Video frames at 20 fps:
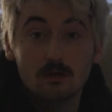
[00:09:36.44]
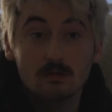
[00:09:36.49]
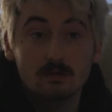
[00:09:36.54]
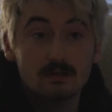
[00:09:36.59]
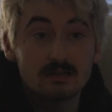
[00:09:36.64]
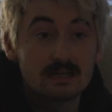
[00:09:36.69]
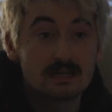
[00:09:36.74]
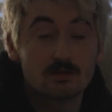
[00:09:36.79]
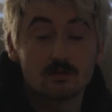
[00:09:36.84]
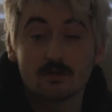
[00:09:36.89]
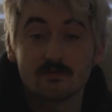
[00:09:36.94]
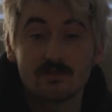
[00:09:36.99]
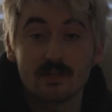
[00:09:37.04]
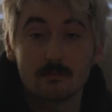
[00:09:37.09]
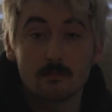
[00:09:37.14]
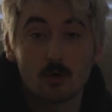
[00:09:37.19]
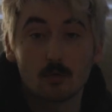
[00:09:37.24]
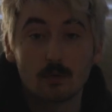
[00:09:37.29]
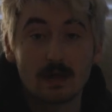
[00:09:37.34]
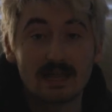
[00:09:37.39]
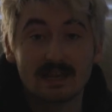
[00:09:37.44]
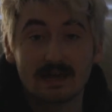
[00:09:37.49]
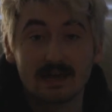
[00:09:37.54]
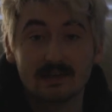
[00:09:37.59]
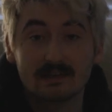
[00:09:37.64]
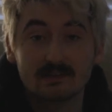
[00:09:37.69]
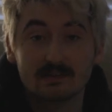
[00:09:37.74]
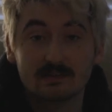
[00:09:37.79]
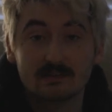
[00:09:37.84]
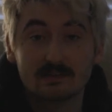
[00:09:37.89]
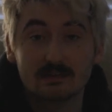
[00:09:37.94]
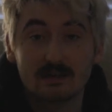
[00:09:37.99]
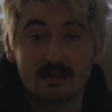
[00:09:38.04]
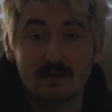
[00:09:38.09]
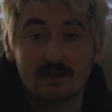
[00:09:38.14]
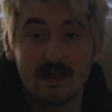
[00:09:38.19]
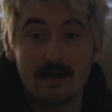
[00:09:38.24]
Neither of them are redheads. And